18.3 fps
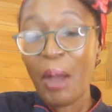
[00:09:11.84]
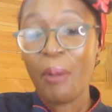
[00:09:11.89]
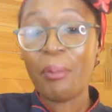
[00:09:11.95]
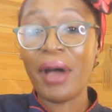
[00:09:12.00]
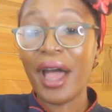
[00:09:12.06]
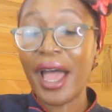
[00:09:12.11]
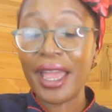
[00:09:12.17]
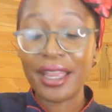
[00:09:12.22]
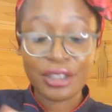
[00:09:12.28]

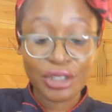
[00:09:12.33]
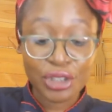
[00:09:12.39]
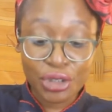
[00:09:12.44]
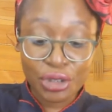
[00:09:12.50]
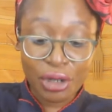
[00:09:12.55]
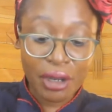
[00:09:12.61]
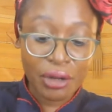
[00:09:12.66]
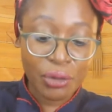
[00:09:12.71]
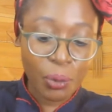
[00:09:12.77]
But I
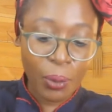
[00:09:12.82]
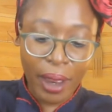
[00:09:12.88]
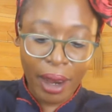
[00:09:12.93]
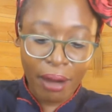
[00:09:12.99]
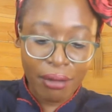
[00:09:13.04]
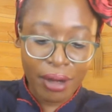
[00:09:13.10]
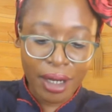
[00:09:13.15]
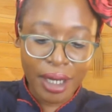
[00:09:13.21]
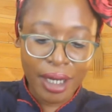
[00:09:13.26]
enjoyed
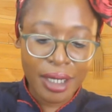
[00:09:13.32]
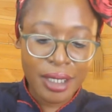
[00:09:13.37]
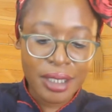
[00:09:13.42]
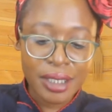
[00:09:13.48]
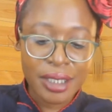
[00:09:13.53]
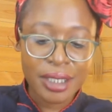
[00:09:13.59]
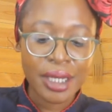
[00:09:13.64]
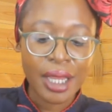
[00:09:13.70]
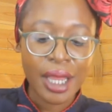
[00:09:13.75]
wearing
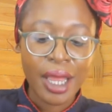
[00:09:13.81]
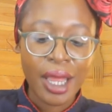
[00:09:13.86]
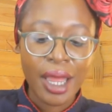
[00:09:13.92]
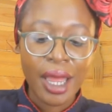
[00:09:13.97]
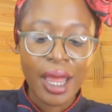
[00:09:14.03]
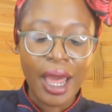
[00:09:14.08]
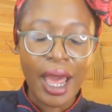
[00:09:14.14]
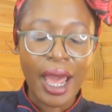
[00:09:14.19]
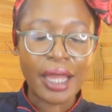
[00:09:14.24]
it.
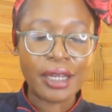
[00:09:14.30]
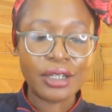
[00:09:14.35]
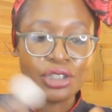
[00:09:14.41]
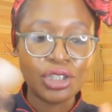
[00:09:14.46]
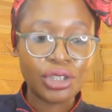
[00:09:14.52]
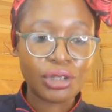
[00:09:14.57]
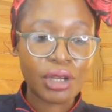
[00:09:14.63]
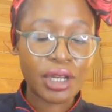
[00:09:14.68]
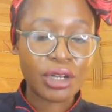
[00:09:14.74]
I
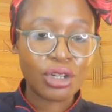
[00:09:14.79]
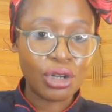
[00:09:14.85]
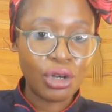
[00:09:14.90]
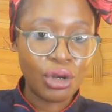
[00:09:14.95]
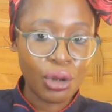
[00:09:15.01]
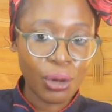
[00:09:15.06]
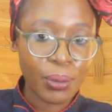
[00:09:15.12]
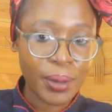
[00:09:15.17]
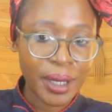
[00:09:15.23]
enjoyed
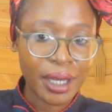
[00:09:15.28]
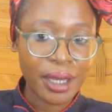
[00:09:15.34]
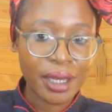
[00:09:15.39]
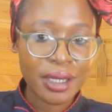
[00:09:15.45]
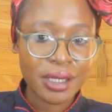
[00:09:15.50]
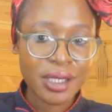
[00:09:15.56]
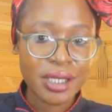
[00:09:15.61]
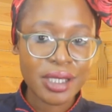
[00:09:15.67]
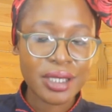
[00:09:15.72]
knowing
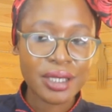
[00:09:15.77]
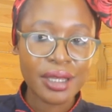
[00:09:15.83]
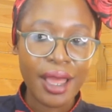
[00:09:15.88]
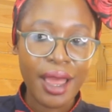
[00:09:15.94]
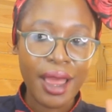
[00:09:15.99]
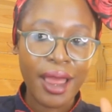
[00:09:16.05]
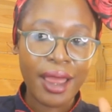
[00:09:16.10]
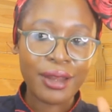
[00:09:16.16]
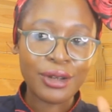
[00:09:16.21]
it.
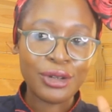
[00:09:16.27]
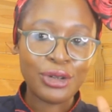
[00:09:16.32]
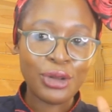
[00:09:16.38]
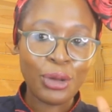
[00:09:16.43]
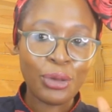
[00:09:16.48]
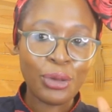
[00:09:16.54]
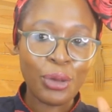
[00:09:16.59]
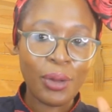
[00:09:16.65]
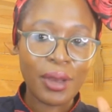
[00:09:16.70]
I
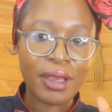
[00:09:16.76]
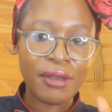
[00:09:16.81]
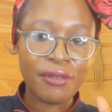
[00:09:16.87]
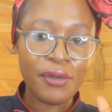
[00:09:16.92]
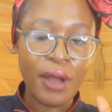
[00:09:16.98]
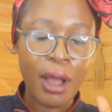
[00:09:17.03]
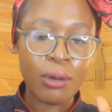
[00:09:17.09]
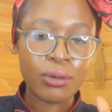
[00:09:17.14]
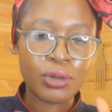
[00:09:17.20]
don't know
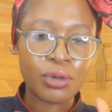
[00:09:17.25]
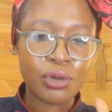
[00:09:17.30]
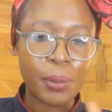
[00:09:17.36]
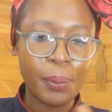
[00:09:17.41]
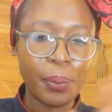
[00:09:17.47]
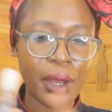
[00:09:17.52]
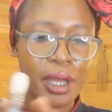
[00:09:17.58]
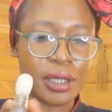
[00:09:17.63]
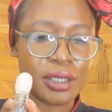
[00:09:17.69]
if I would
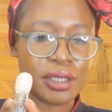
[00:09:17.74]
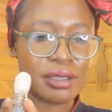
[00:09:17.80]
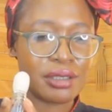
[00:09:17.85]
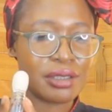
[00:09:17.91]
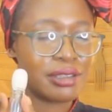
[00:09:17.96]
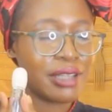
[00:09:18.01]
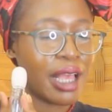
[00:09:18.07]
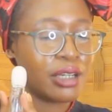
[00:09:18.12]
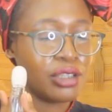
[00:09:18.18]
repurchase
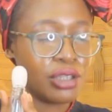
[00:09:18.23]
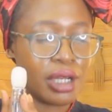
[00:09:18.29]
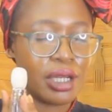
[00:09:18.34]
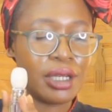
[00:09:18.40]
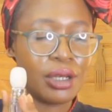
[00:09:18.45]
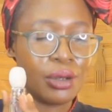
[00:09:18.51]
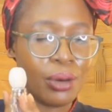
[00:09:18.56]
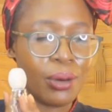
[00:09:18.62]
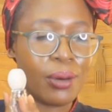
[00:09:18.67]
this.
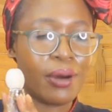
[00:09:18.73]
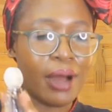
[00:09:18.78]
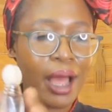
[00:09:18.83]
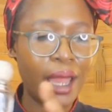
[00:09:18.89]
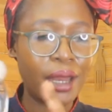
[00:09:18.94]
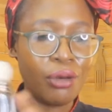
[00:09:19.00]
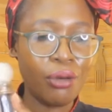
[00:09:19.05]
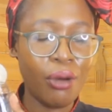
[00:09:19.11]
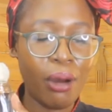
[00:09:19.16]
Actually, no.
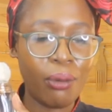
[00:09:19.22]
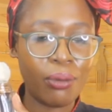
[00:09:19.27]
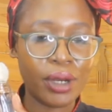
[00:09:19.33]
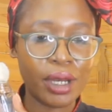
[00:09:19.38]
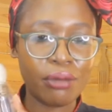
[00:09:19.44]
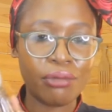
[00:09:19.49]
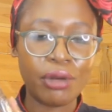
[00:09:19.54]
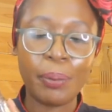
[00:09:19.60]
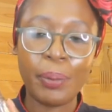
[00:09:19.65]
I know I
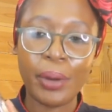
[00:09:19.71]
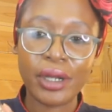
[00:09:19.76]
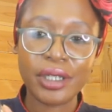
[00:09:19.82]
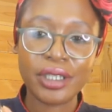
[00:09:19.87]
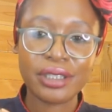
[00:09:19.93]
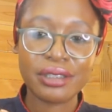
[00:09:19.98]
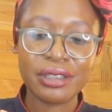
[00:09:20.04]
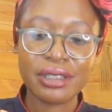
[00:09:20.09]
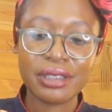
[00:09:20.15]
wouldn't
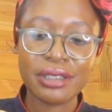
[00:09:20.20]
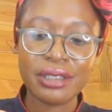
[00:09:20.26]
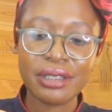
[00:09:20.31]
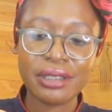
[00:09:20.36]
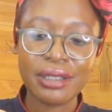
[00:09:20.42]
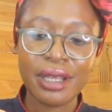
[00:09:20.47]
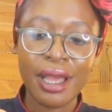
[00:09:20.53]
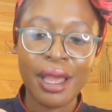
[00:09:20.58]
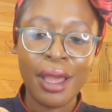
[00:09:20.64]
repurchase
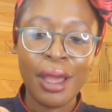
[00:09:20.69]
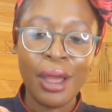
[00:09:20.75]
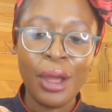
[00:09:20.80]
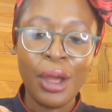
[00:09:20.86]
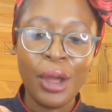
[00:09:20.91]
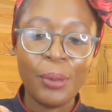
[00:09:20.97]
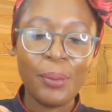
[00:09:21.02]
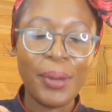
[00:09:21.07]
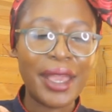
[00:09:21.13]
this.
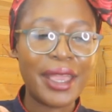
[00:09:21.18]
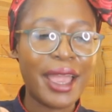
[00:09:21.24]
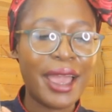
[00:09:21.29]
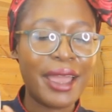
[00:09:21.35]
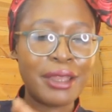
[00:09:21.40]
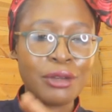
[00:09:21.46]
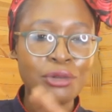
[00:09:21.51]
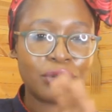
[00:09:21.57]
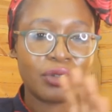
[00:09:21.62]
But
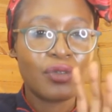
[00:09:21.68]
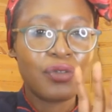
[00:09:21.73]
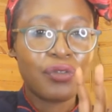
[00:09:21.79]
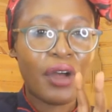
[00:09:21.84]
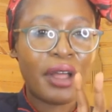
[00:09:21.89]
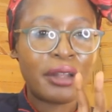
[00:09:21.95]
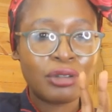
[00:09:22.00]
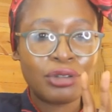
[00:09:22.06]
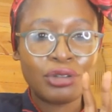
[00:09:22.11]
yeah, it was
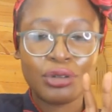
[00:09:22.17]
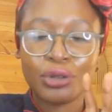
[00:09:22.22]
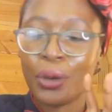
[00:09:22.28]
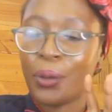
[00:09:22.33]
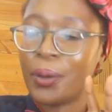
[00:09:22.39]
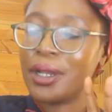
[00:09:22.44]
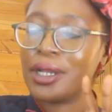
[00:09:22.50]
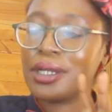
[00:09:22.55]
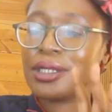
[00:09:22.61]
fun to
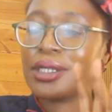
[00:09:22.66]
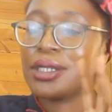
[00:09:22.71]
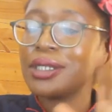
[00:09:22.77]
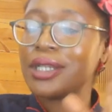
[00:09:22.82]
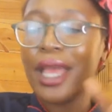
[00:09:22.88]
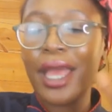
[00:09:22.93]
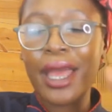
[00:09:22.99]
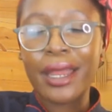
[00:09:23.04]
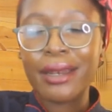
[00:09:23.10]
know
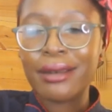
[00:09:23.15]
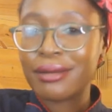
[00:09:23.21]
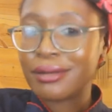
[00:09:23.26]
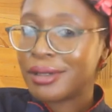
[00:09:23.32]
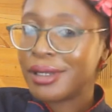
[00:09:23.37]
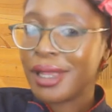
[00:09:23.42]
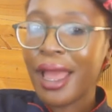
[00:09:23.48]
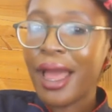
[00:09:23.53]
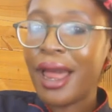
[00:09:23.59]
it. And
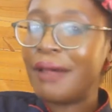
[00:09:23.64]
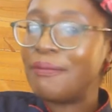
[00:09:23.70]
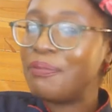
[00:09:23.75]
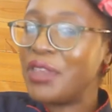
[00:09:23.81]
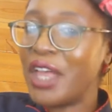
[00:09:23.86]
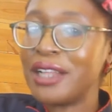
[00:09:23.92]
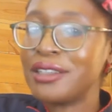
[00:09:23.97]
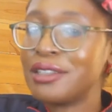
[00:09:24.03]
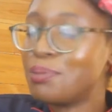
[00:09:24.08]
yeah,
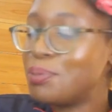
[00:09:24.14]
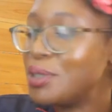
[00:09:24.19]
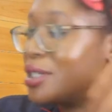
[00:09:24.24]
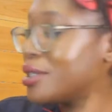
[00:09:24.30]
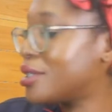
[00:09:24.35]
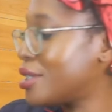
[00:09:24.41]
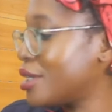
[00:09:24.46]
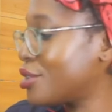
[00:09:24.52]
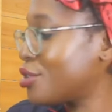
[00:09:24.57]
that's
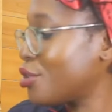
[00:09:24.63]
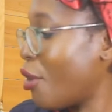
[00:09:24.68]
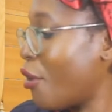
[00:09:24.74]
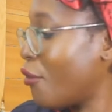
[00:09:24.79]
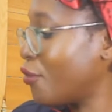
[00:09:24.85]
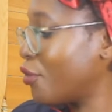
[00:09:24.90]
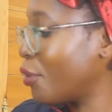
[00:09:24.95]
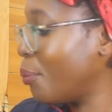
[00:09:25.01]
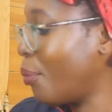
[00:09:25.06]
been ticked
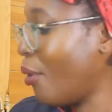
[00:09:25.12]
off the